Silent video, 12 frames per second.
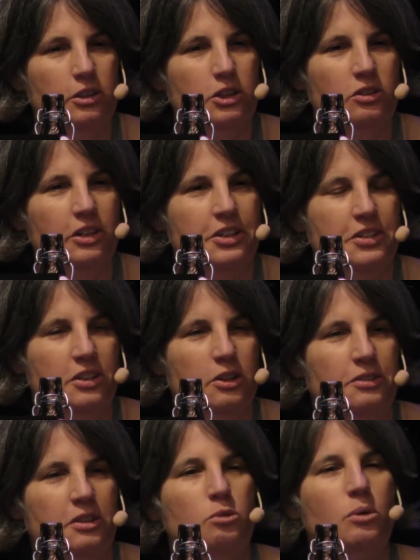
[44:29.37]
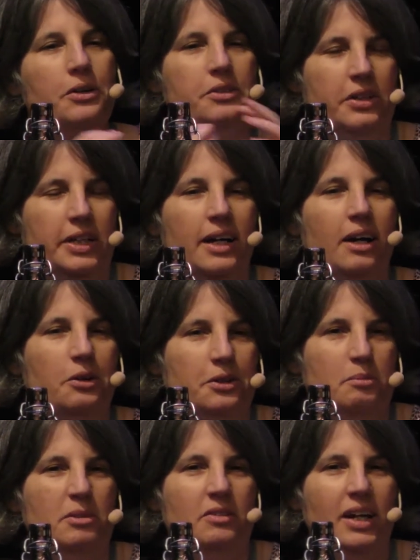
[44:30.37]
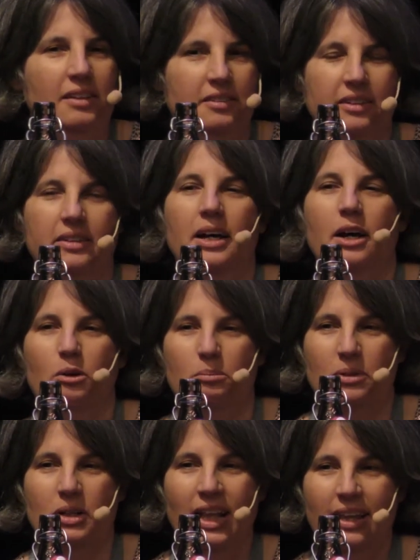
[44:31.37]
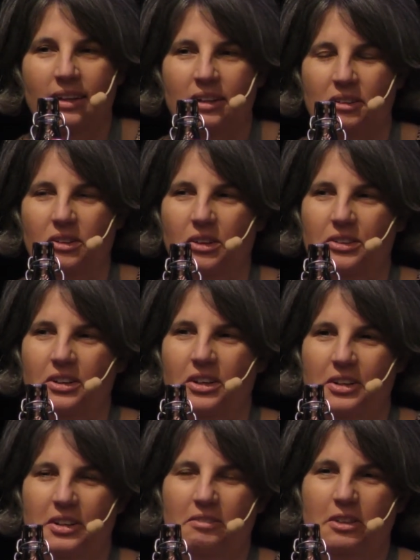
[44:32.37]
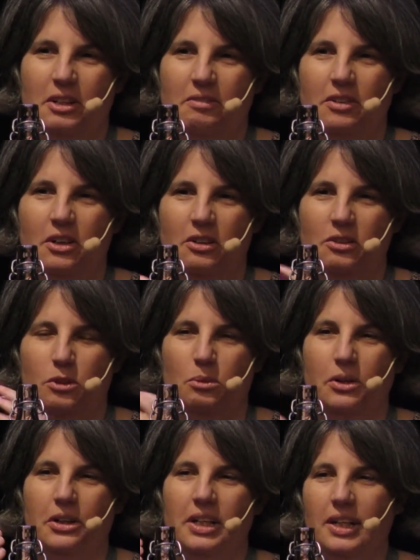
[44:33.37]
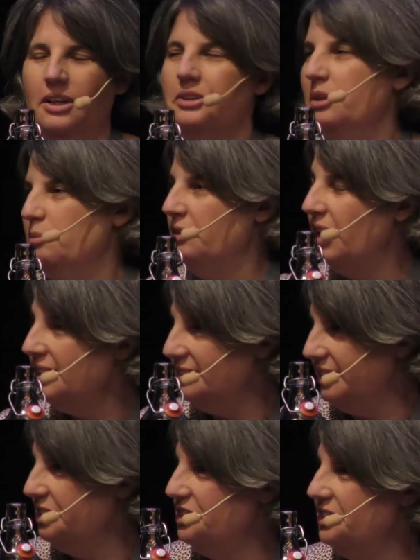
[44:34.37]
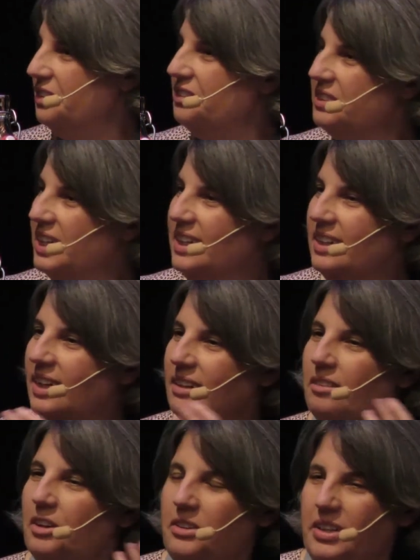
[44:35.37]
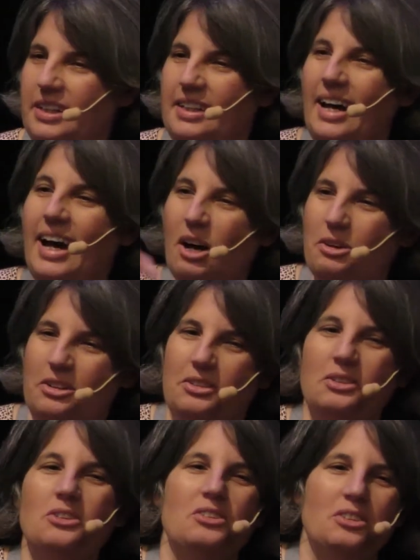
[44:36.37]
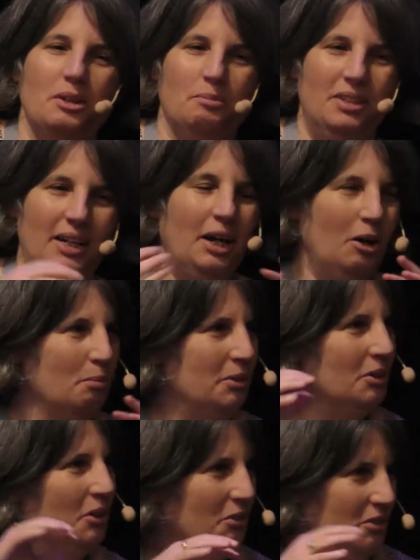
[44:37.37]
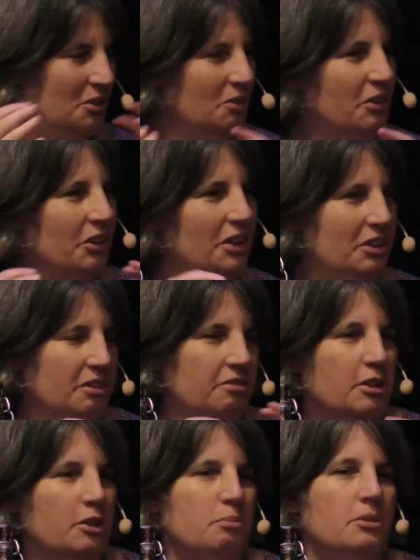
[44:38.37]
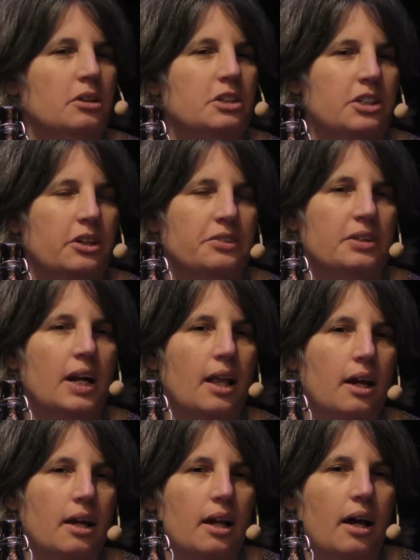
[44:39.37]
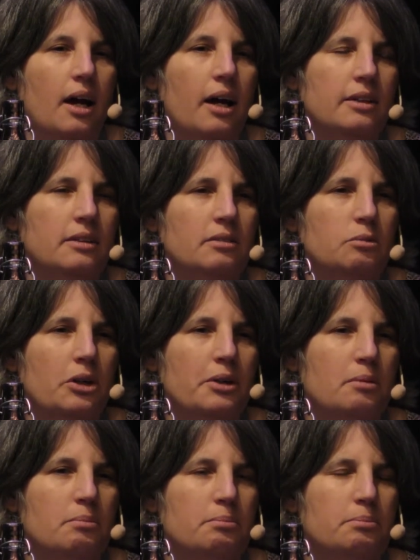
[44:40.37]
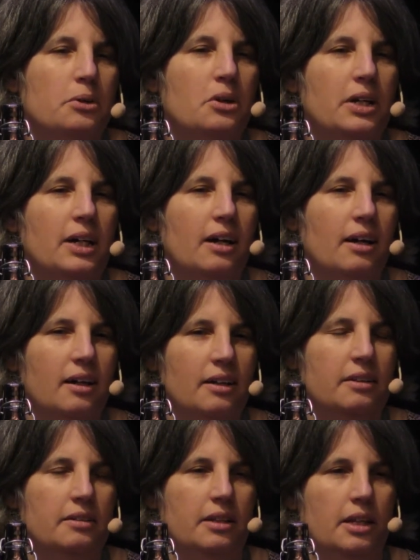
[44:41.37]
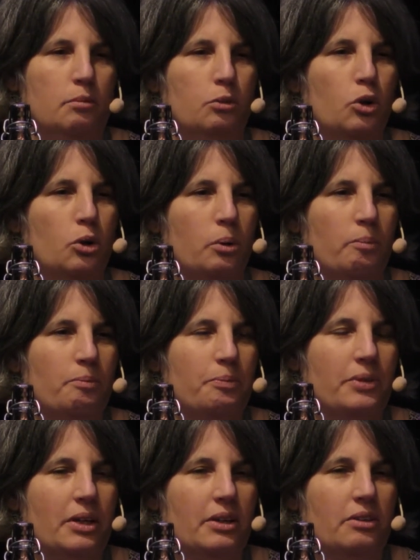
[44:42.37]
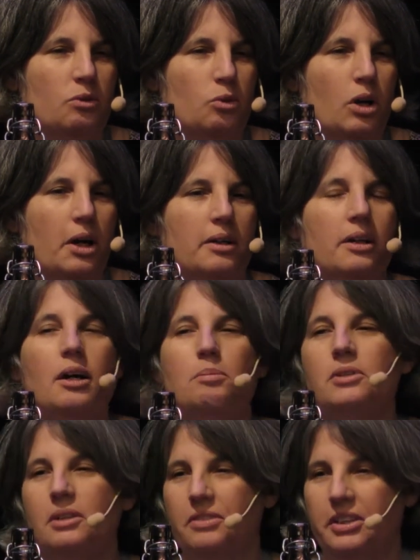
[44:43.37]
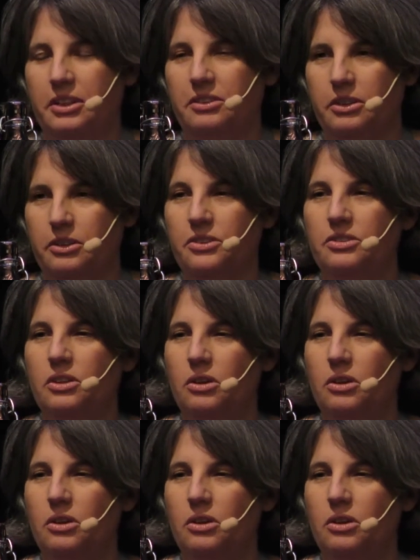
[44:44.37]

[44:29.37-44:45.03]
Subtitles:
social issues and wondering how human rights can help, or alternatively, folks who are working on human rights issues and wondering how to use them to help, you know, two really different approaches. I just want to put on the table a couple of things that